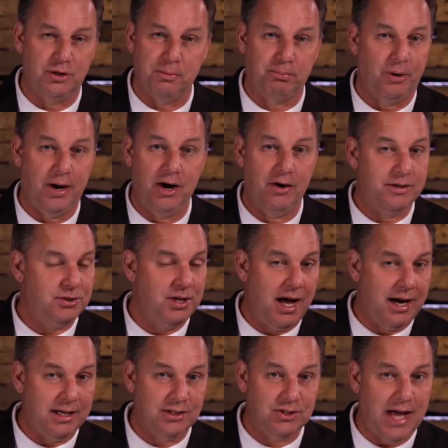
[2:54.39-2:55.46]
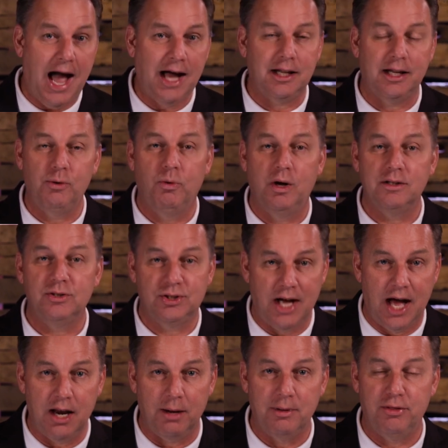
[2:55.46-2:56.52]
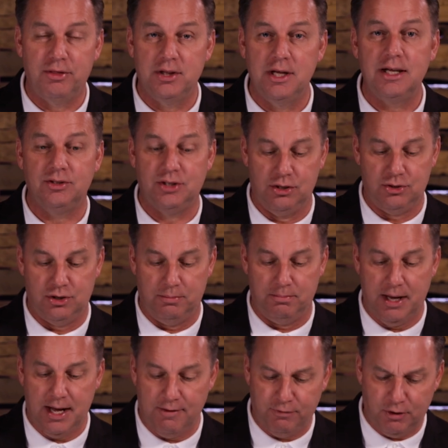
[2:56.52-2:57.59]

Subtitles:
the prayer is not exactly what Solomon thinks it should be.